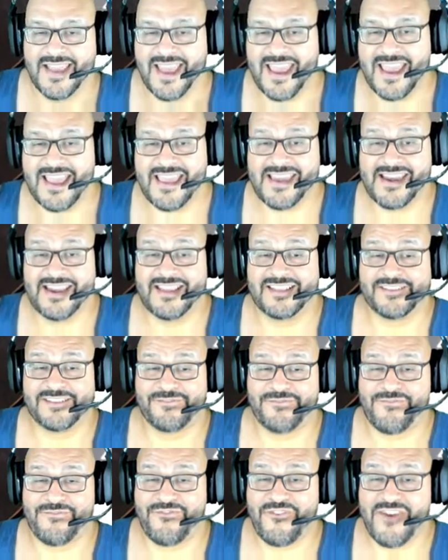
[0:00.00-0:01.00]
It is
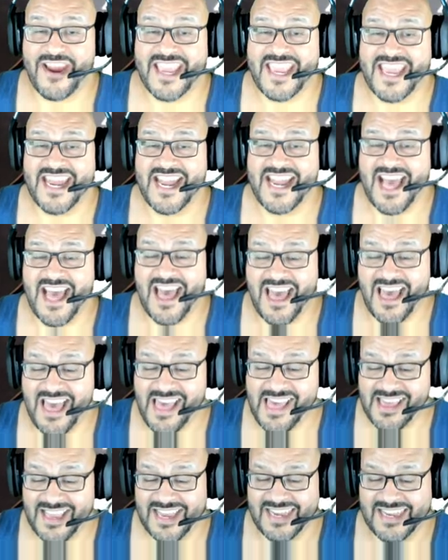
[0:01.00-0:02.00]
freaking
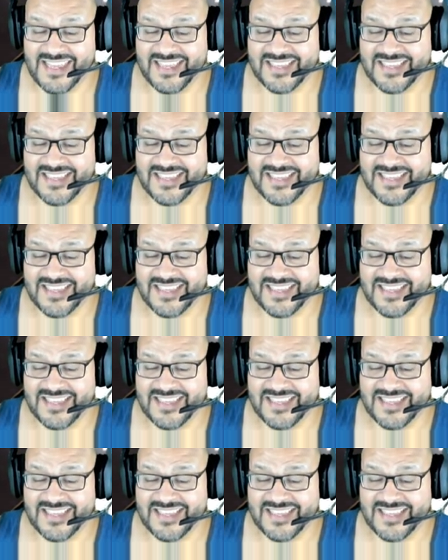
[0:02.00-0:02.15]
ugly.